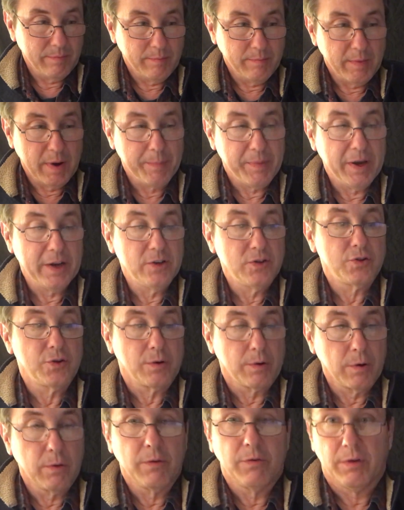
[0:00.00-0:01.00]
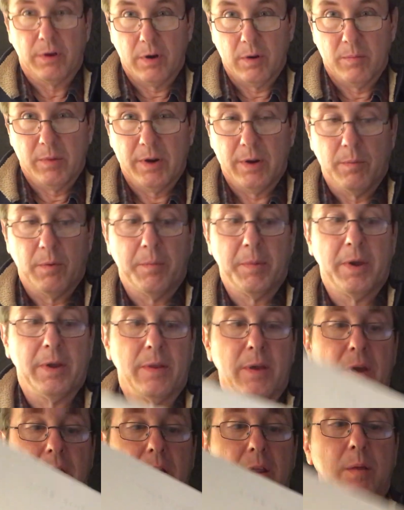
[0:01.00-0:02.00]
my pages are loose here, but it would be at
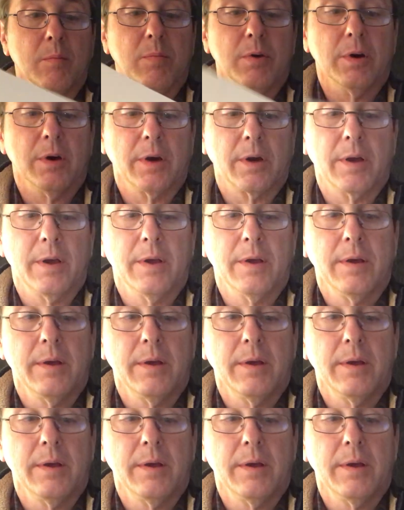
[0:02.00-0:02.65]
the end of the book.